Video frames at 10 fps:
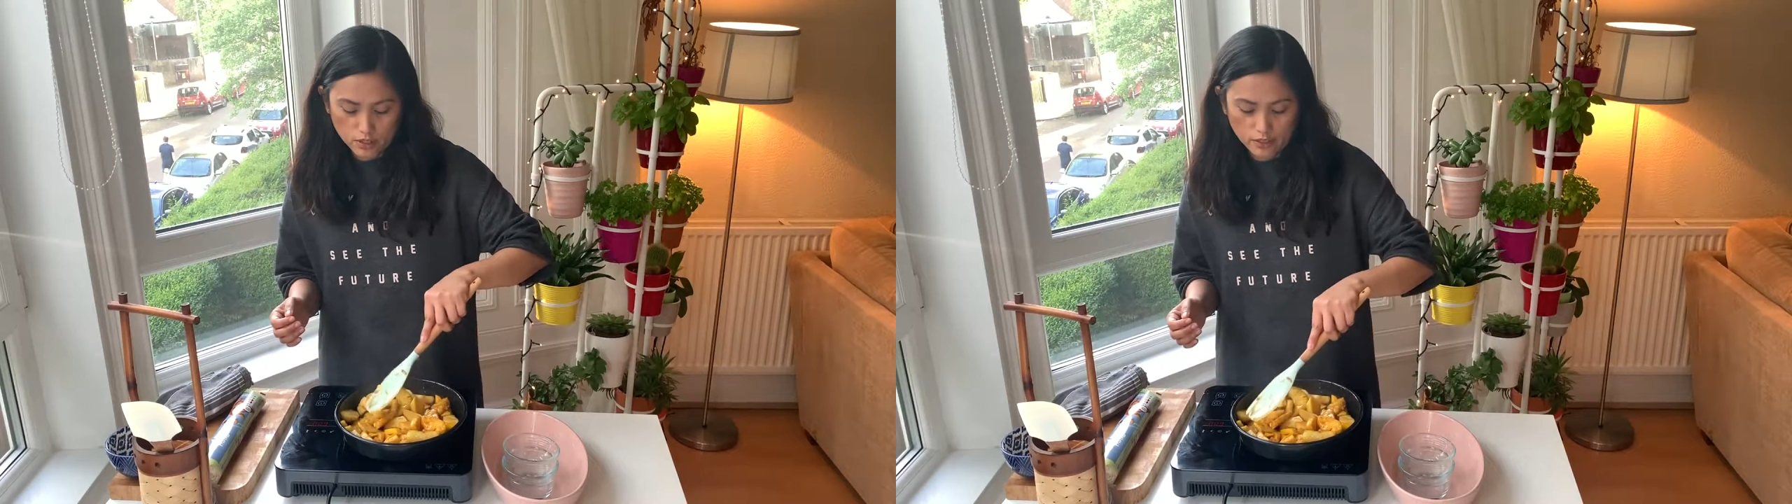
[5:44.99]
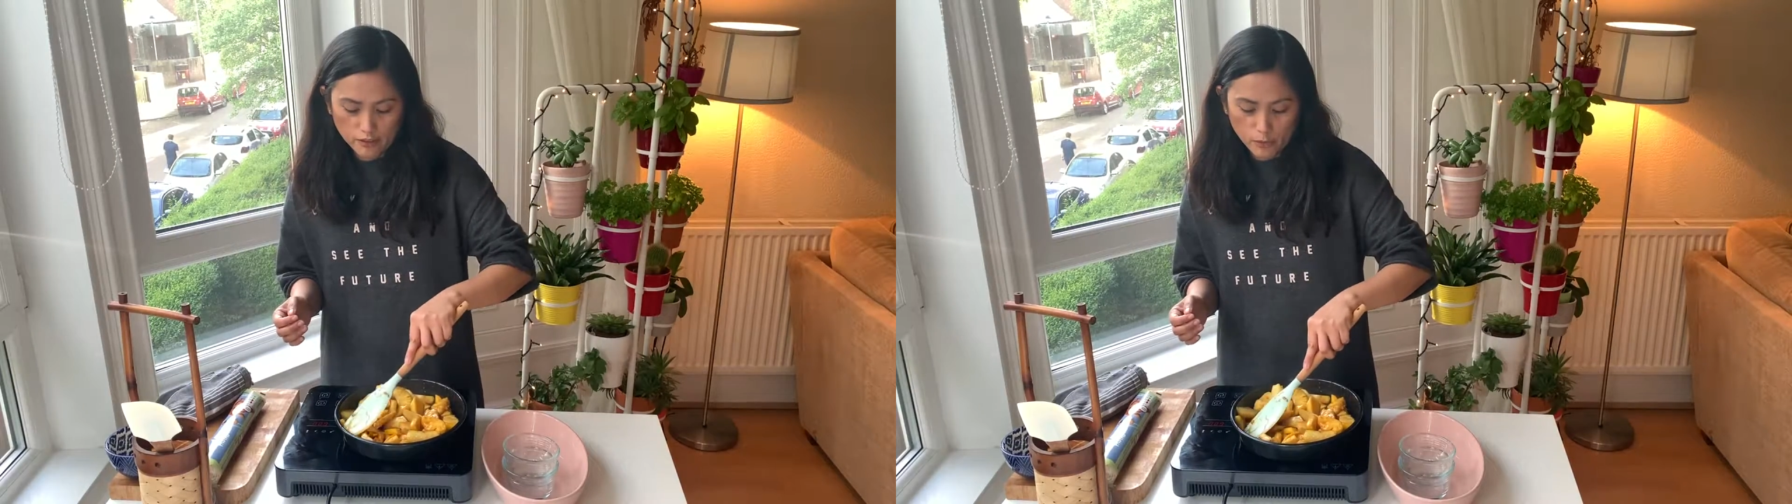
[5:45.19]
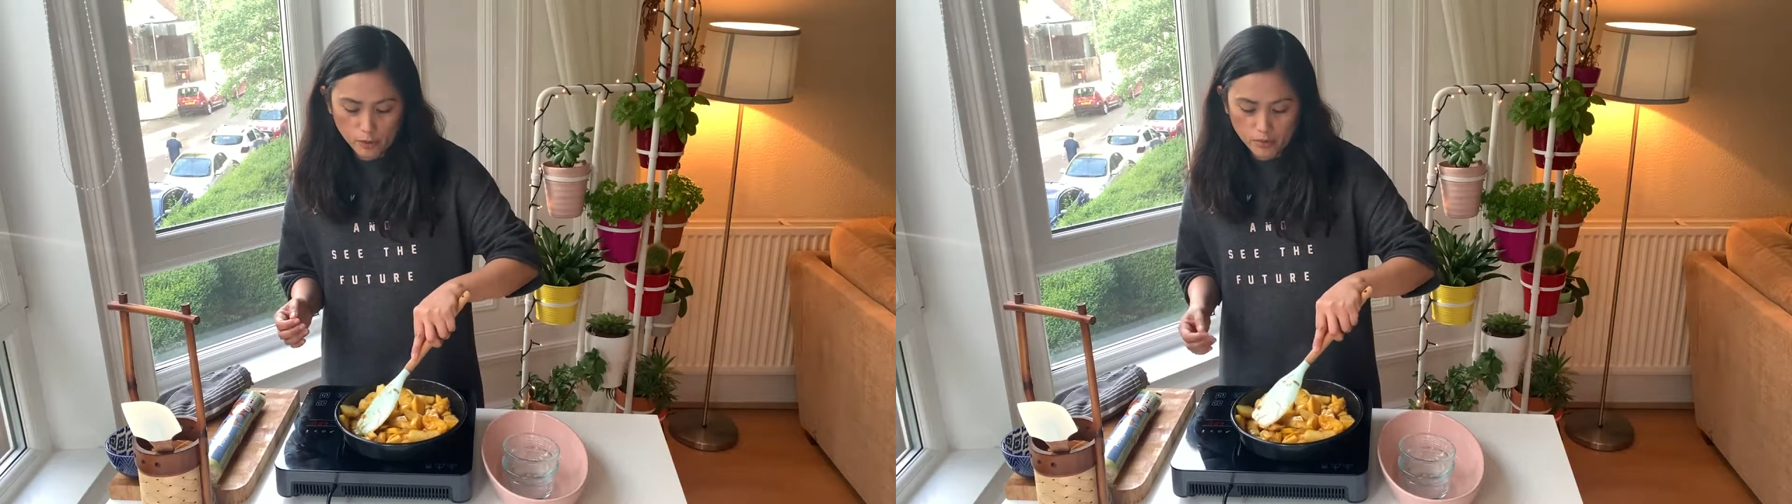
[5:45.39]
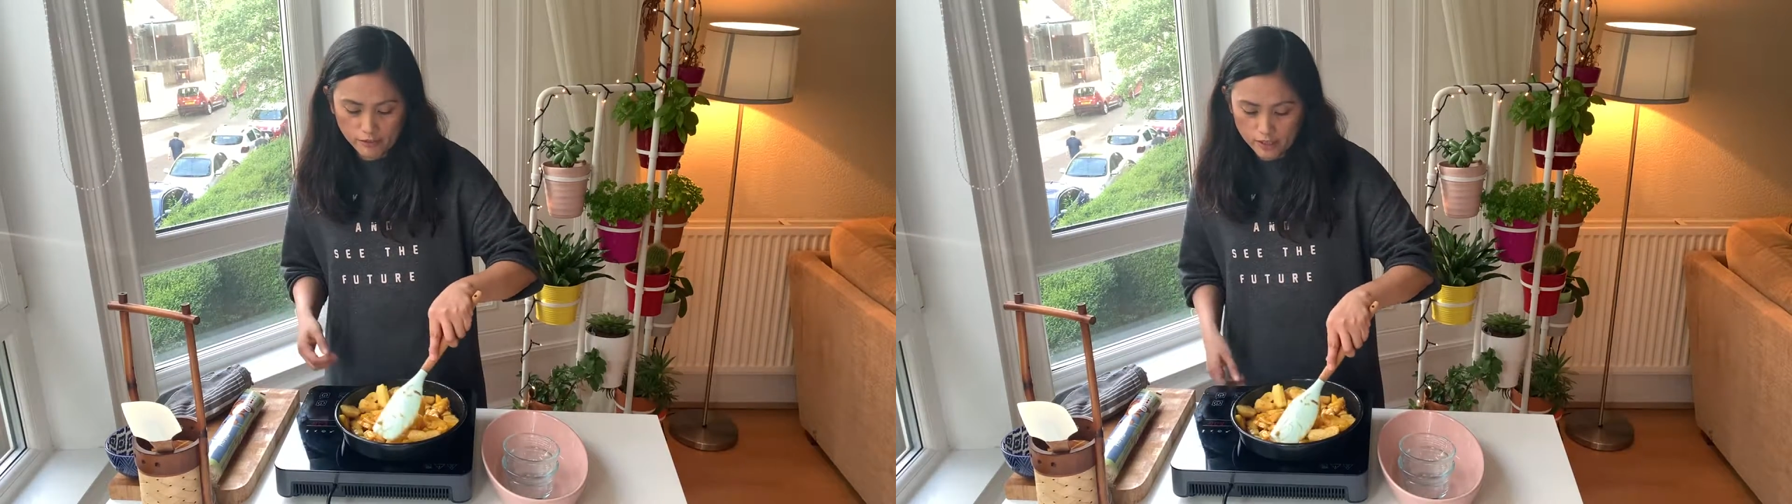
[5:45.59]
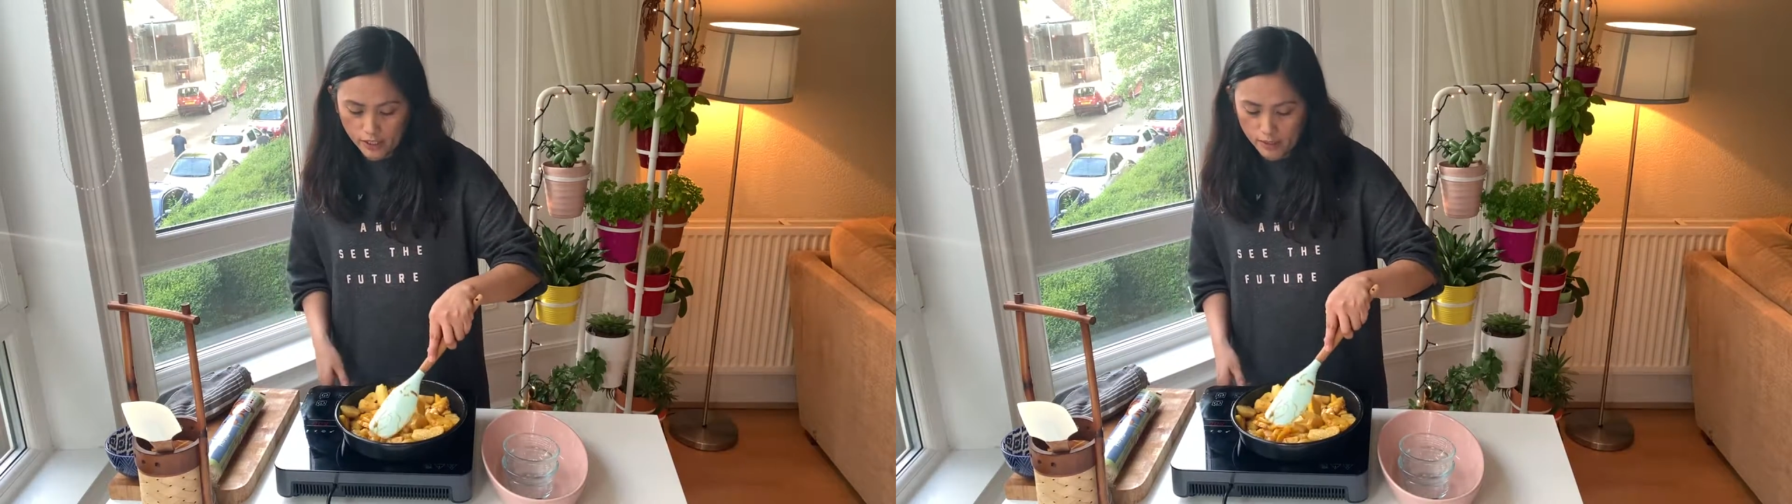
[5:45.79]
give it a wee bit
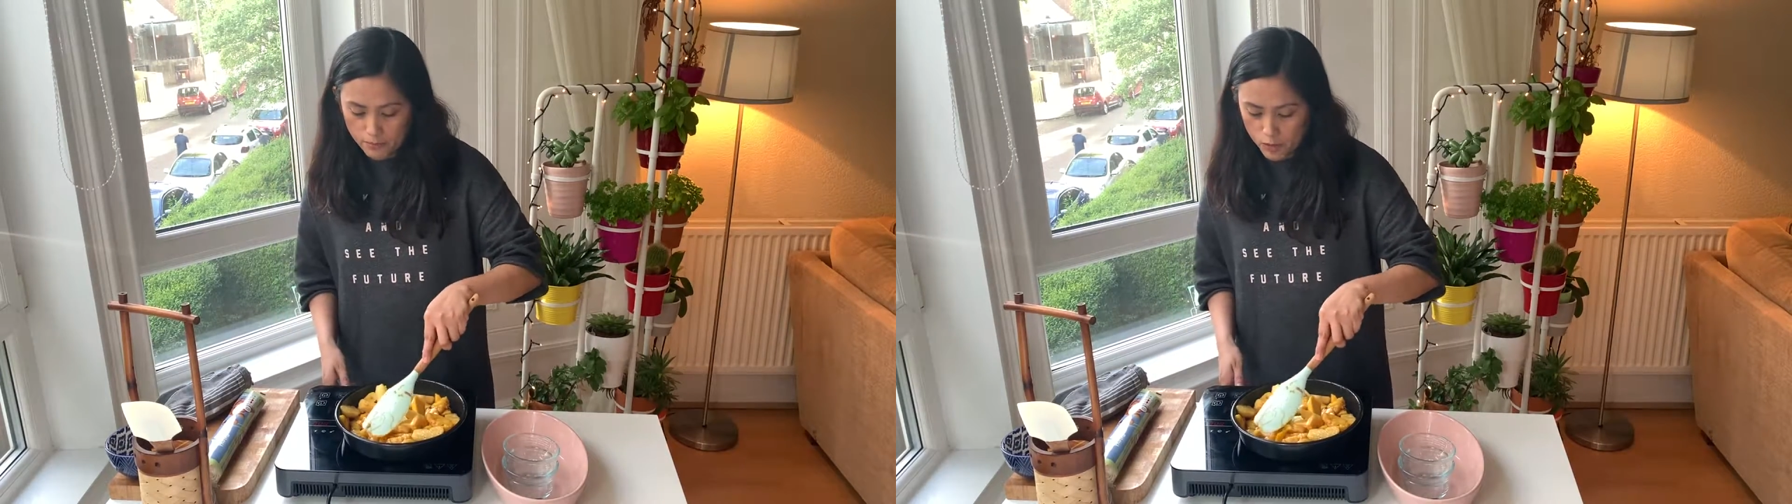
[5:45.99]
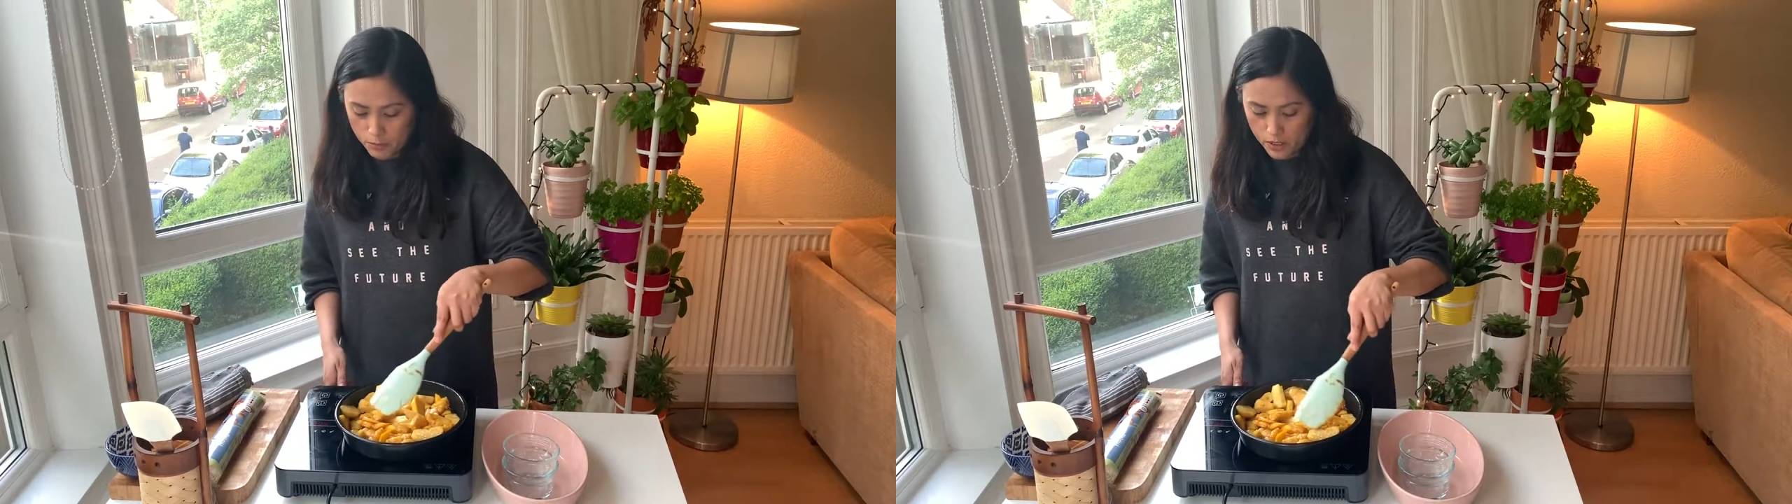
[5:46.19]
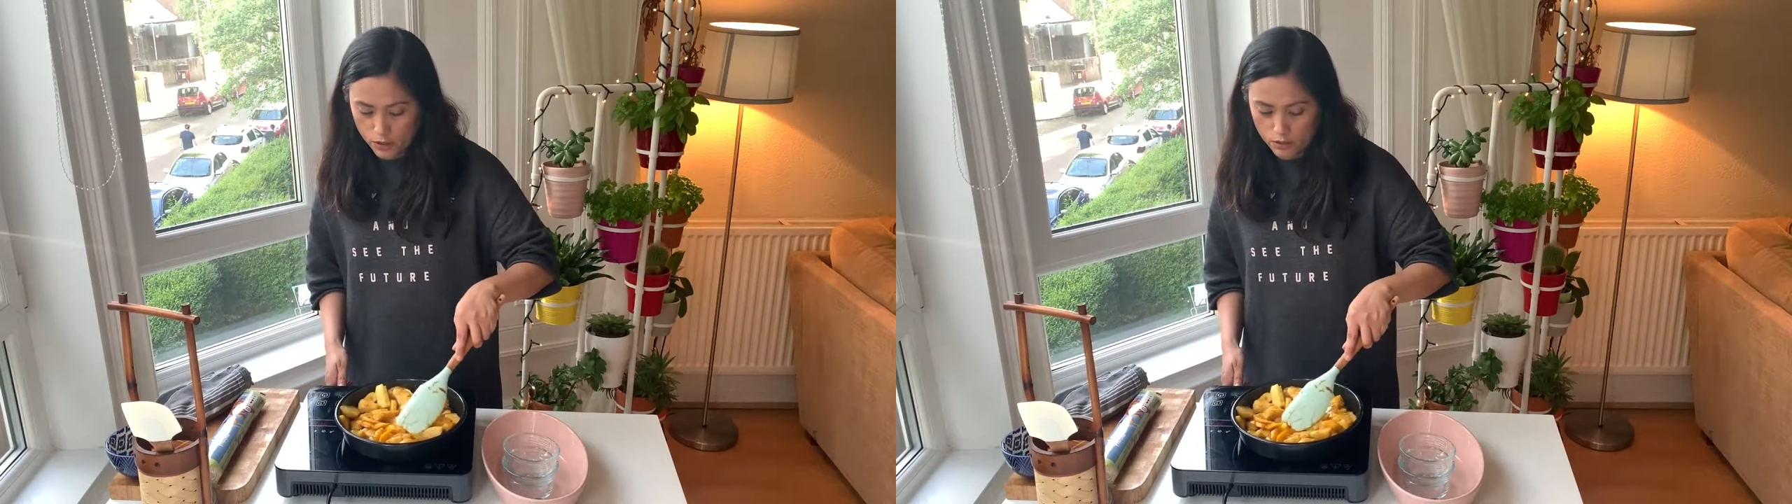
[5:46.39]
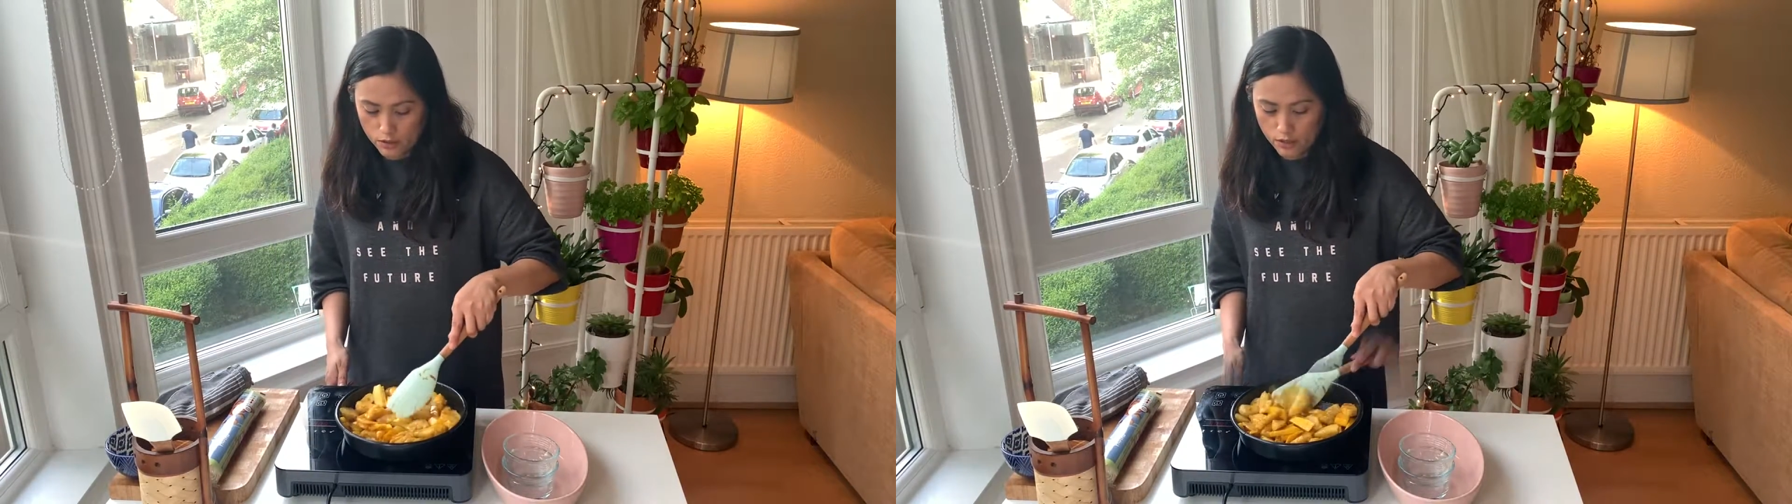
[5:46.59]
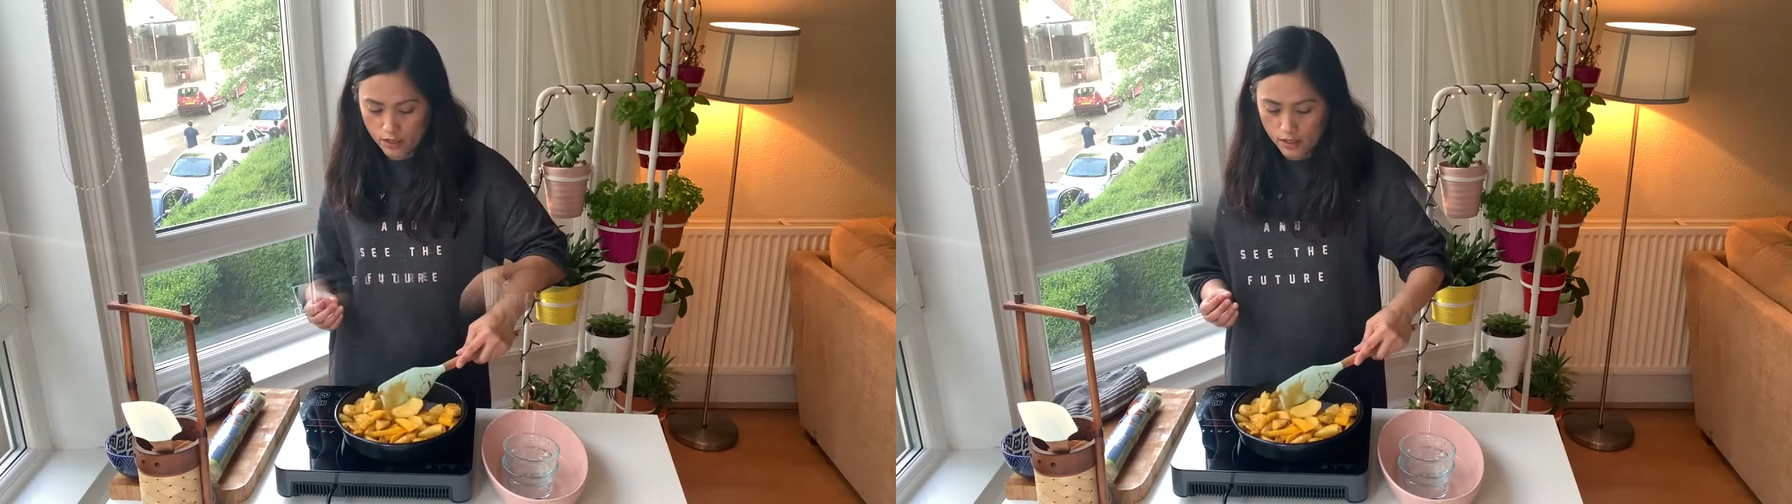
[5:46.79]
of time to make sure
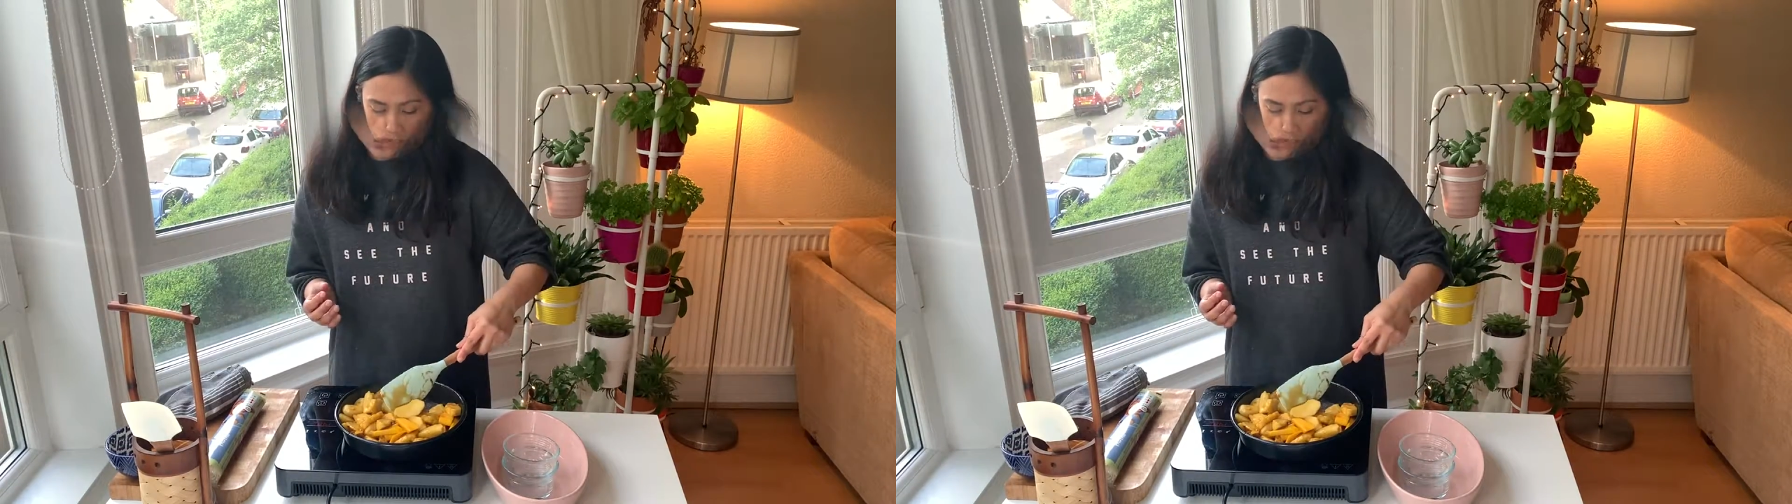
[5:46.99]
the